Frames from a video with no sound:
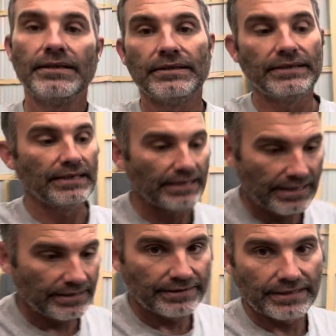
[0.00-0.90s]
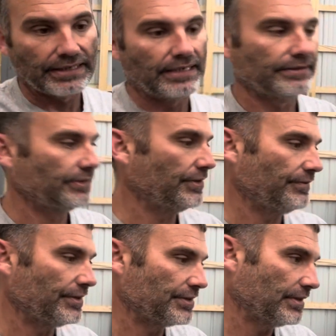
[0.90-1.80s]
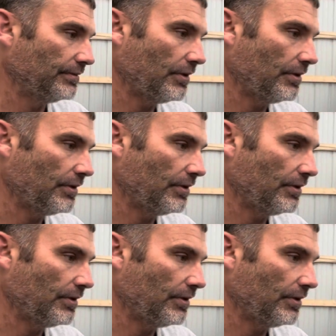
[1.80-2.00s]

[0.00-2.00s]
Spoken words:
digging at it and digging at it until you eventually,